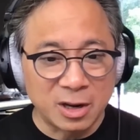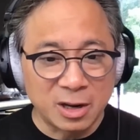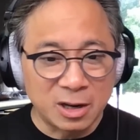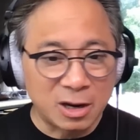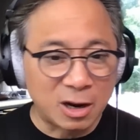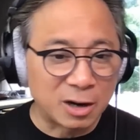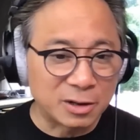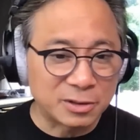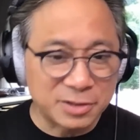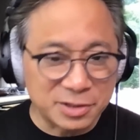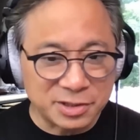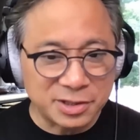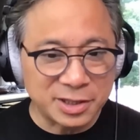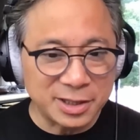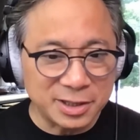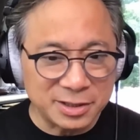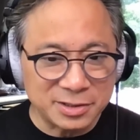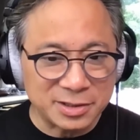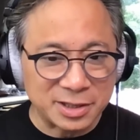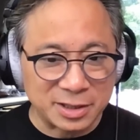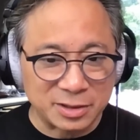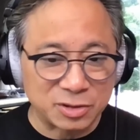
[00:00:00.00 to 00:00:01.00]
heart
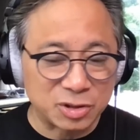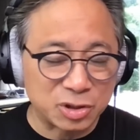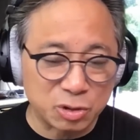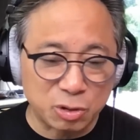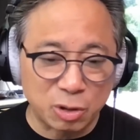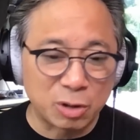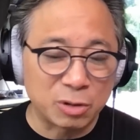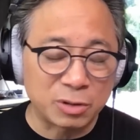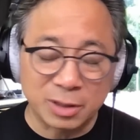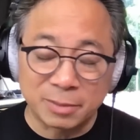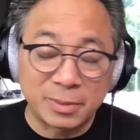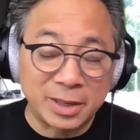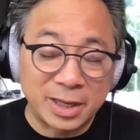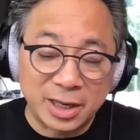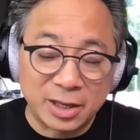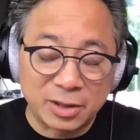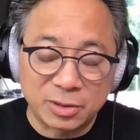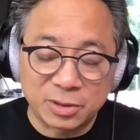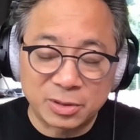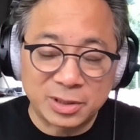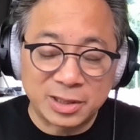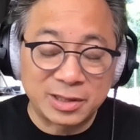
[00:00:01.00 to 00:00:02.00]
disease and stroke and many
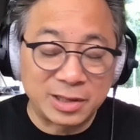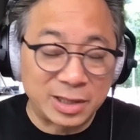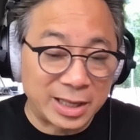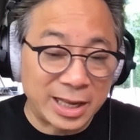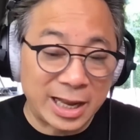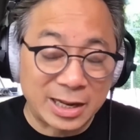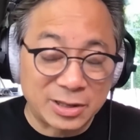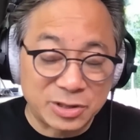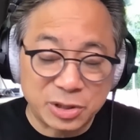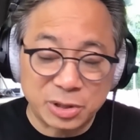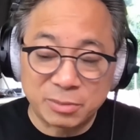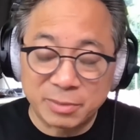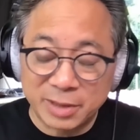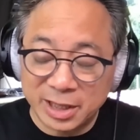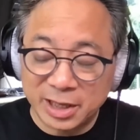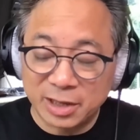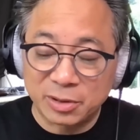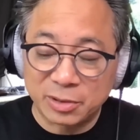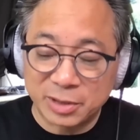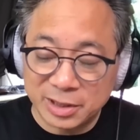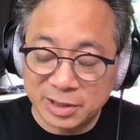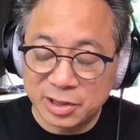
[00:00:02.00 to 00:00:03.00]
other cancer and many
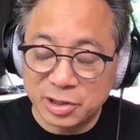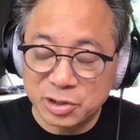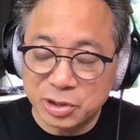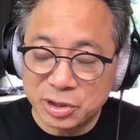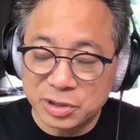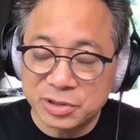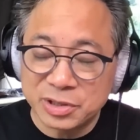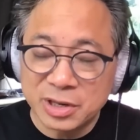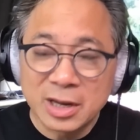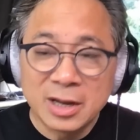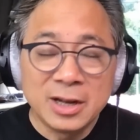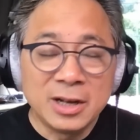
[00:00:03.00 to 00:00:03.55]
other conditions.